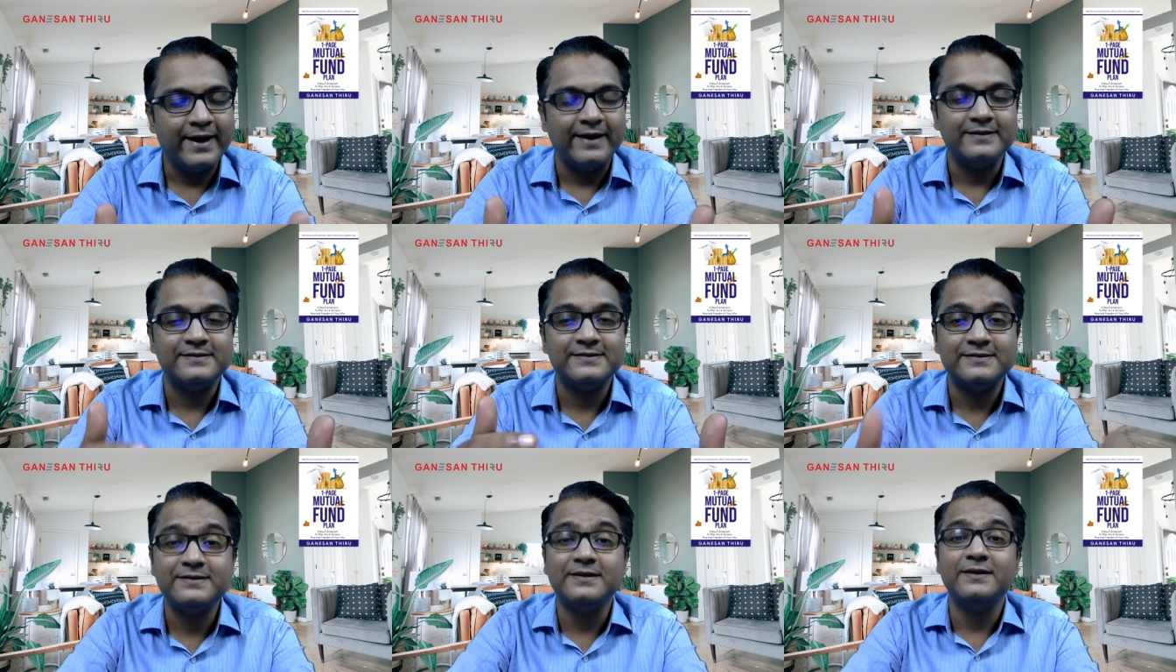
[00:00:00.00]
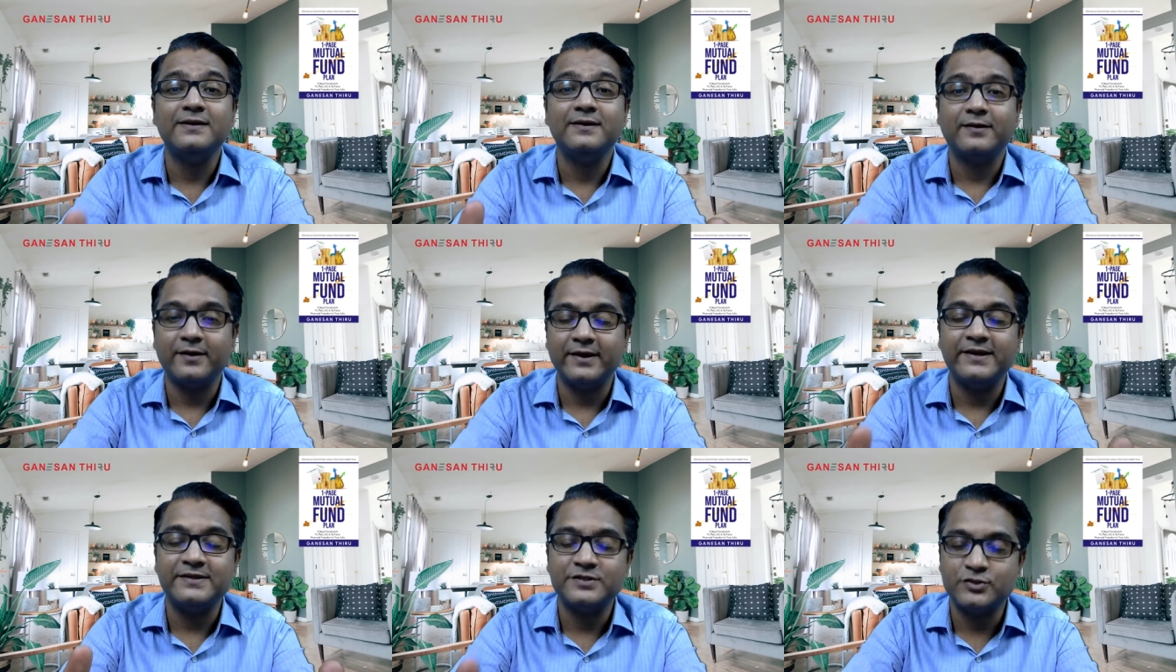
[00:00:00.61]
and still
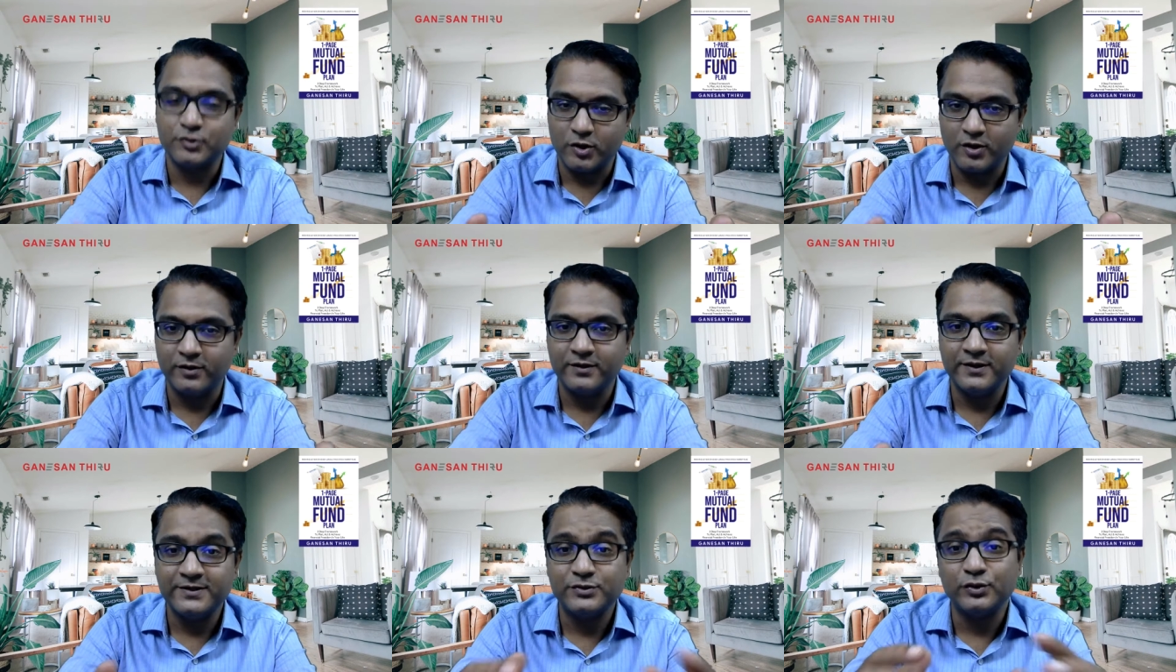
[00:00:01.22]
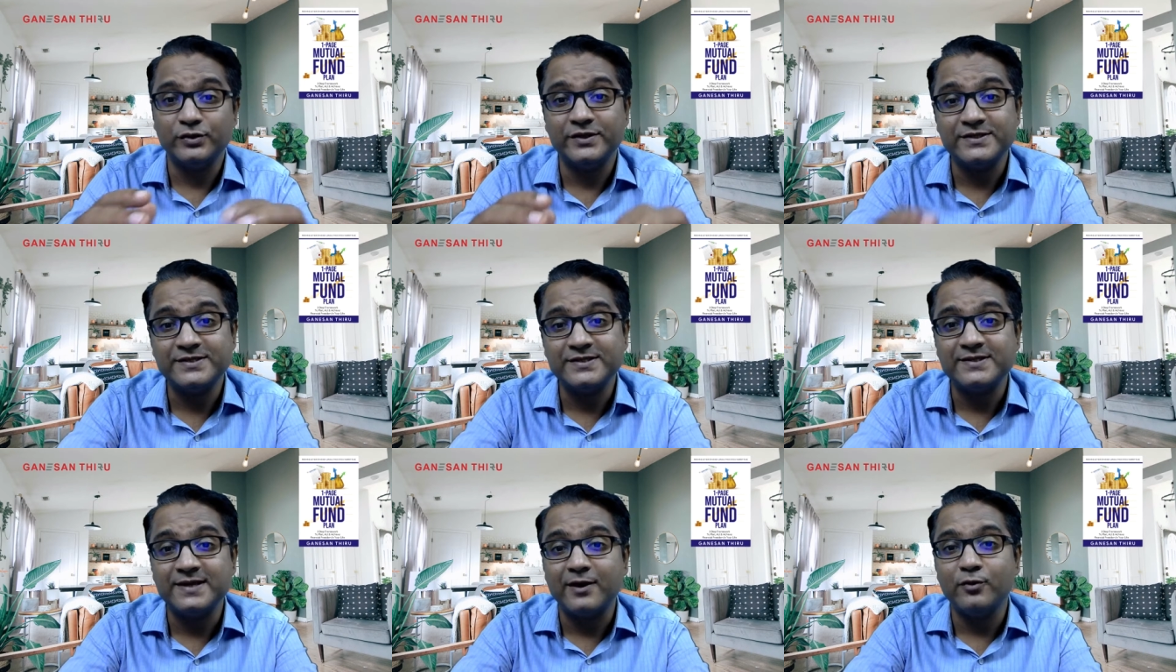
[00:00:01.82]
running strong. So this
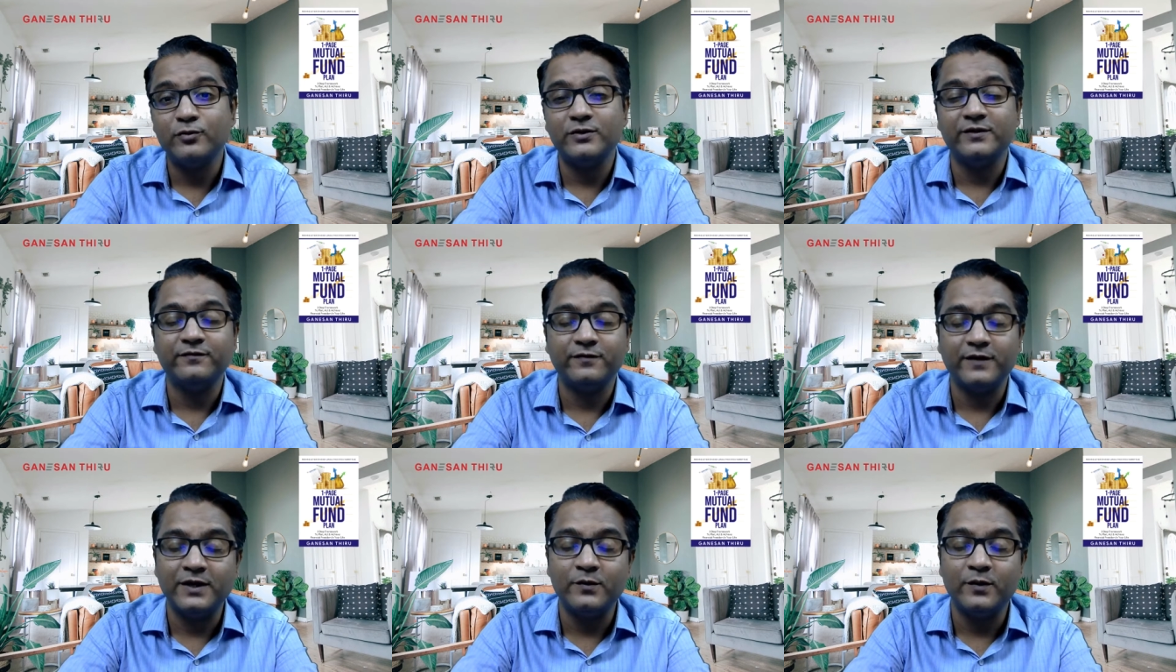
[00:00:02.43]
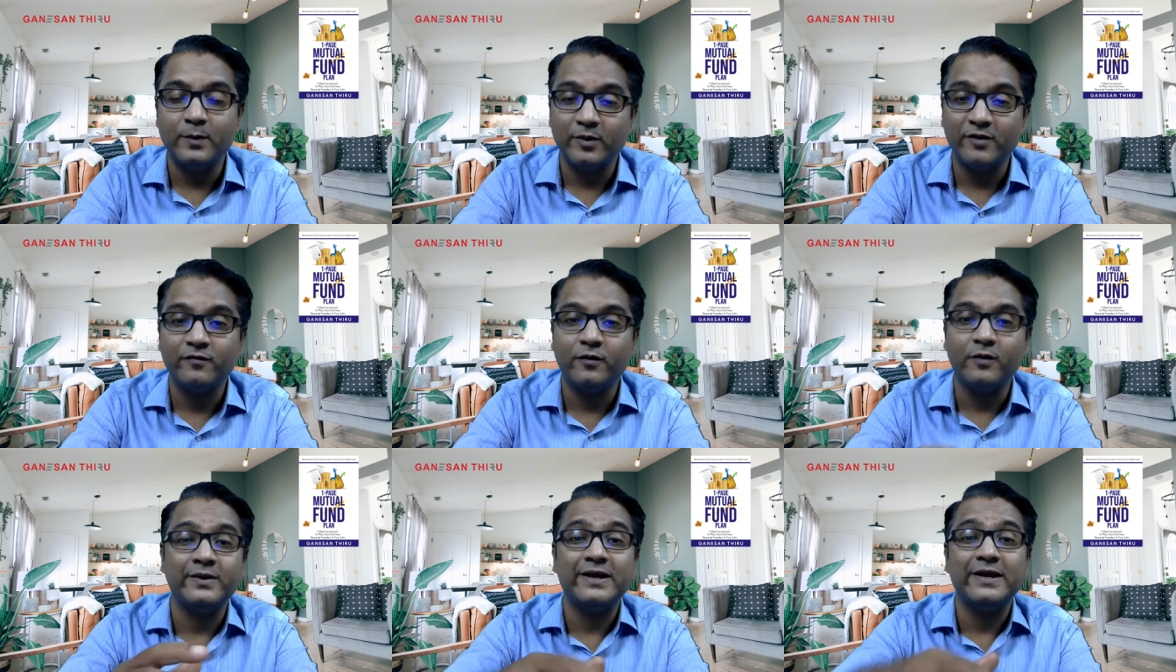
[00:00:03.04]
is how the fund will
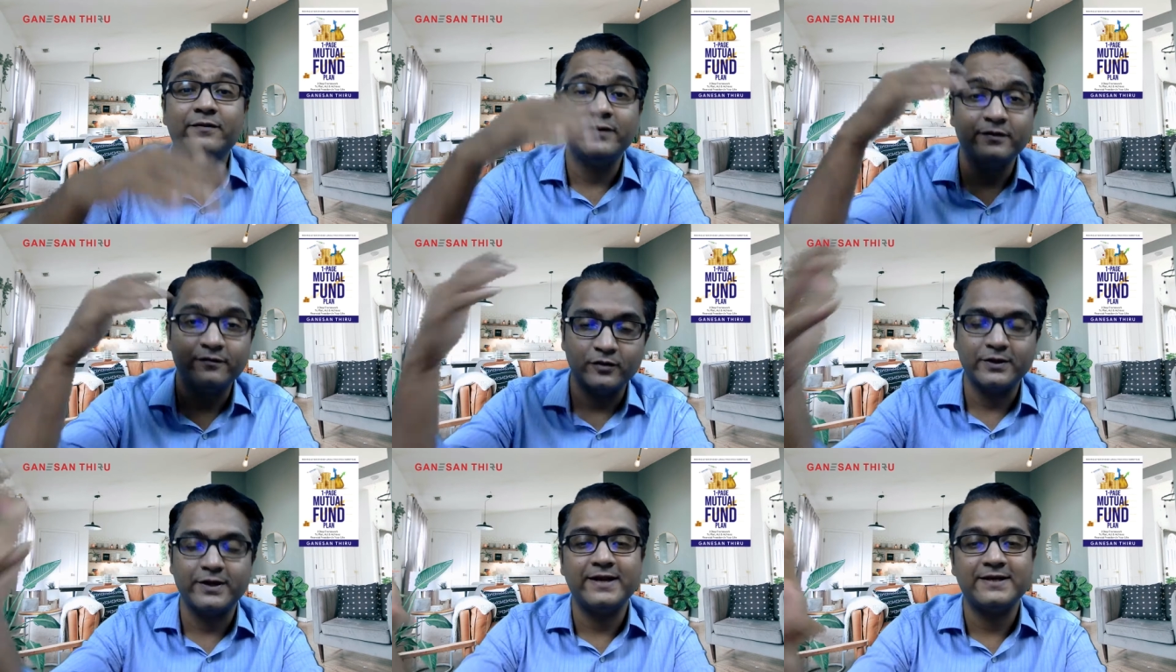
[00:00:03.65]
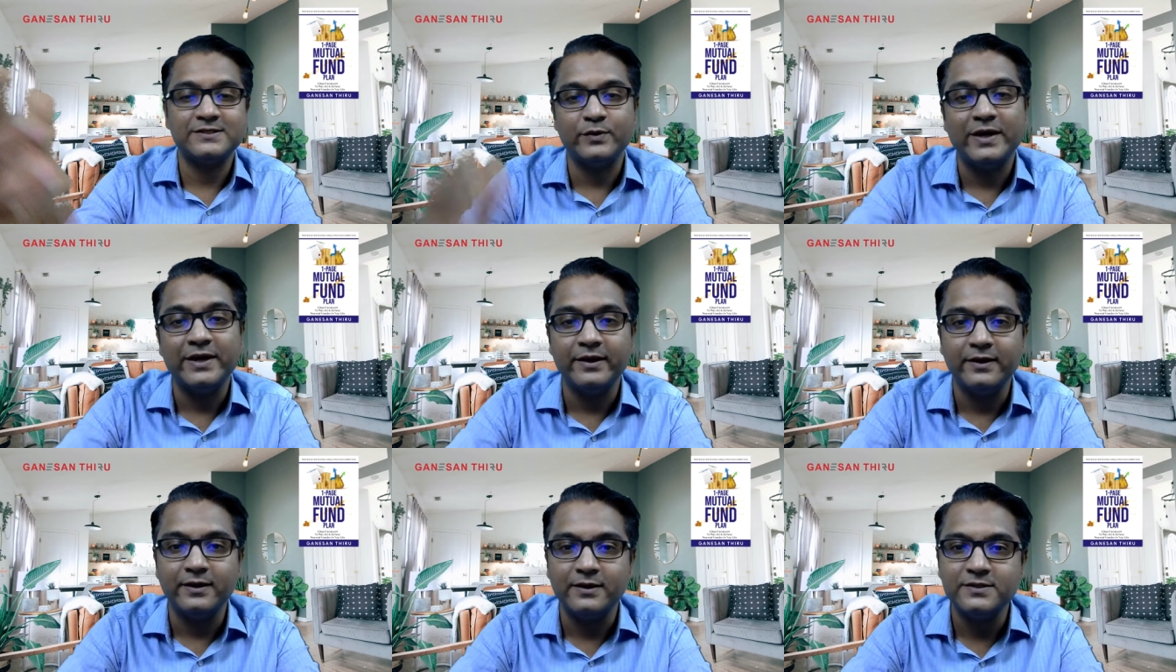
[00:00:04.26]
perform even for the next
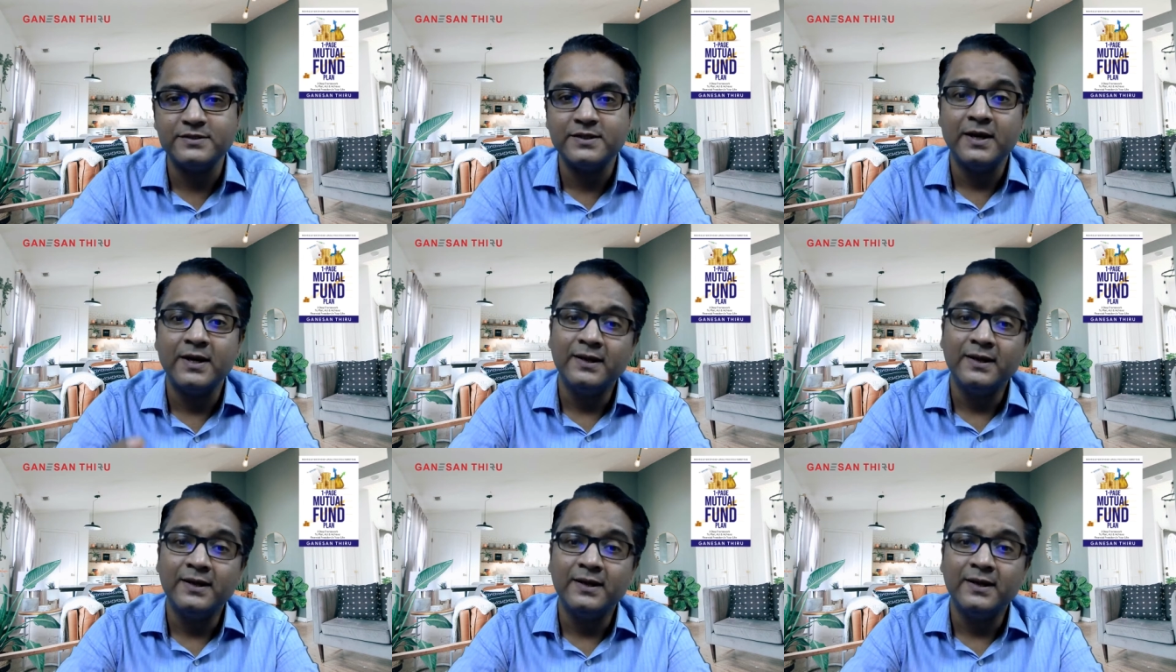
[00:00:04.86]
20 years.